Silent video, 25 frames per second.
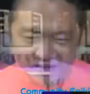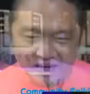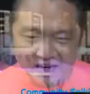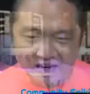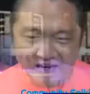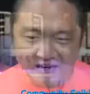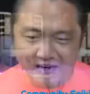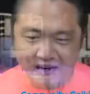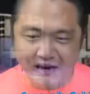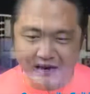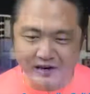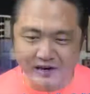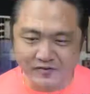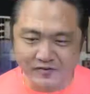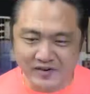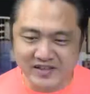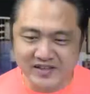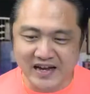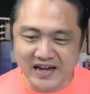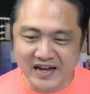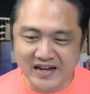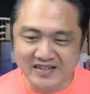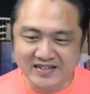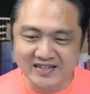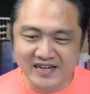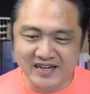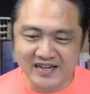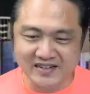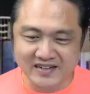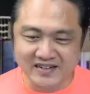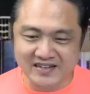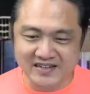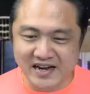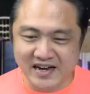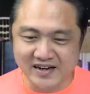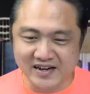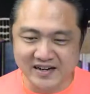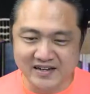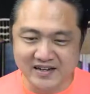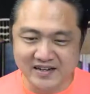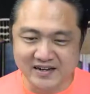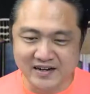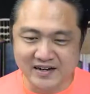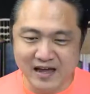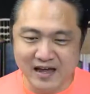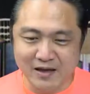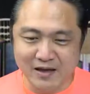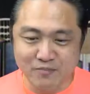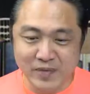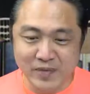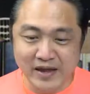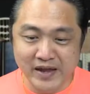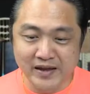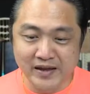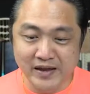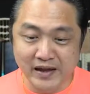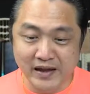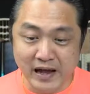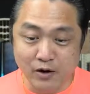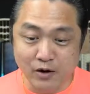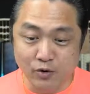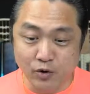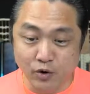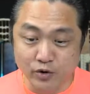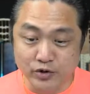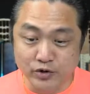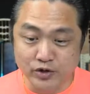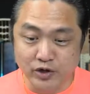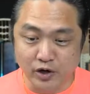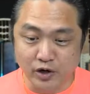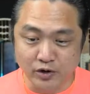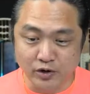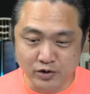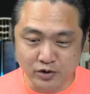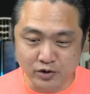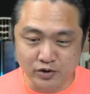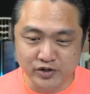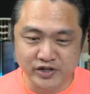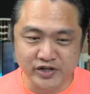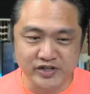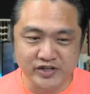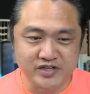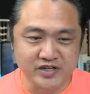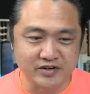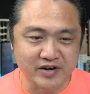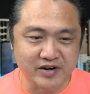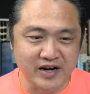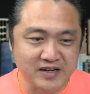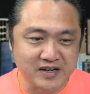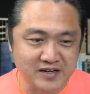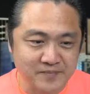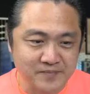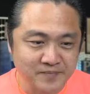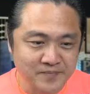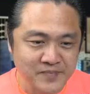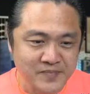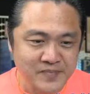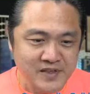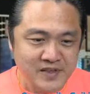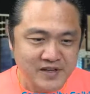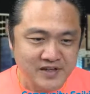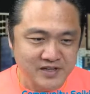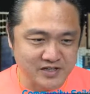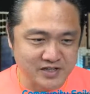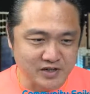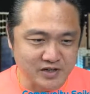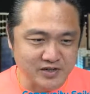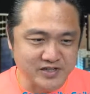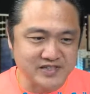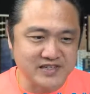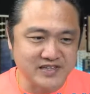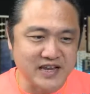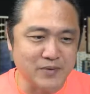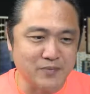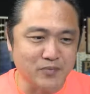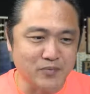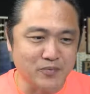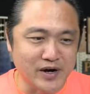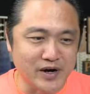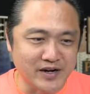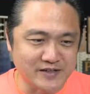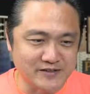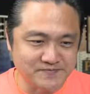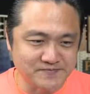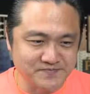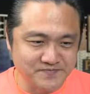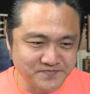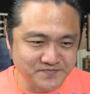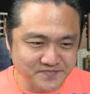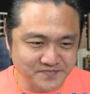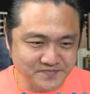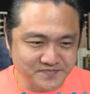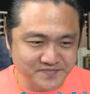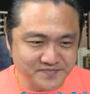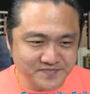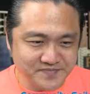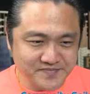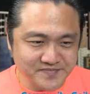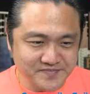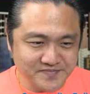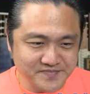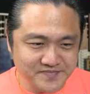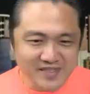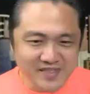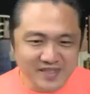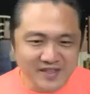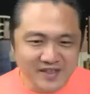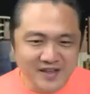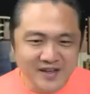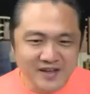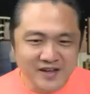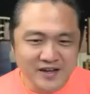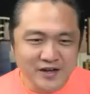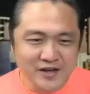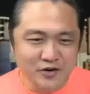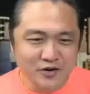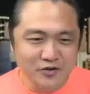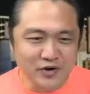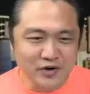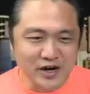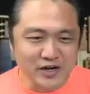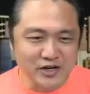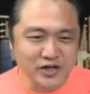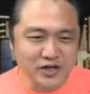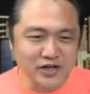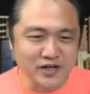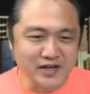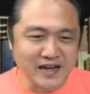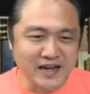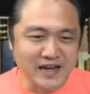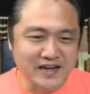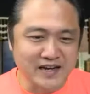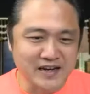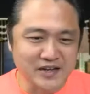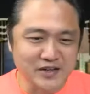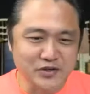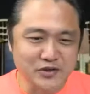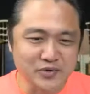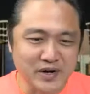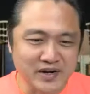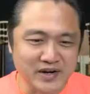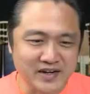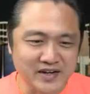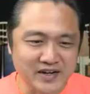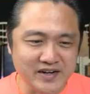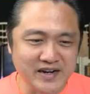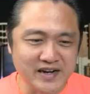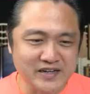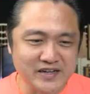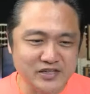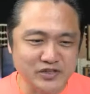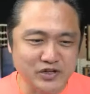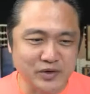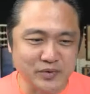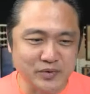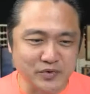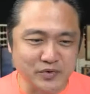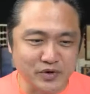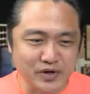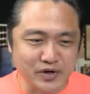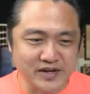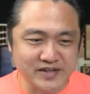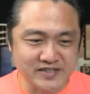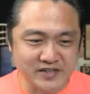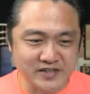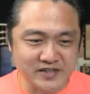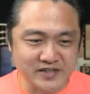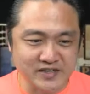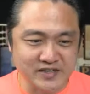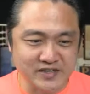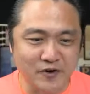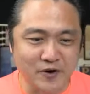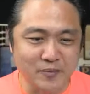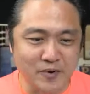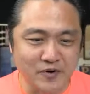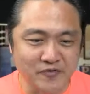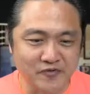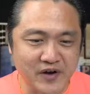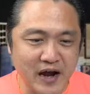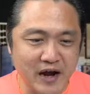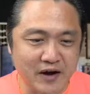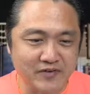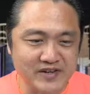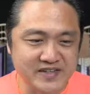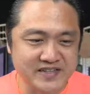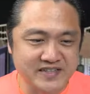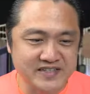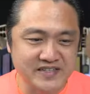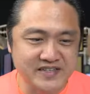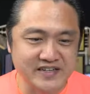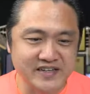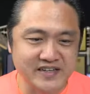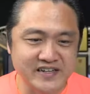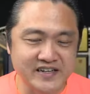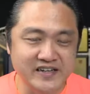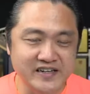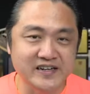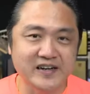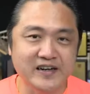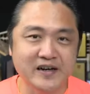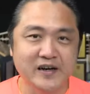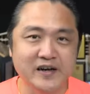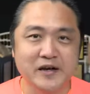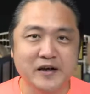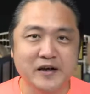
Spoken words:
can kind of dissect this article and make our own conclusions, all right? So step one, Russia likely to recognize crypto as a form of currency.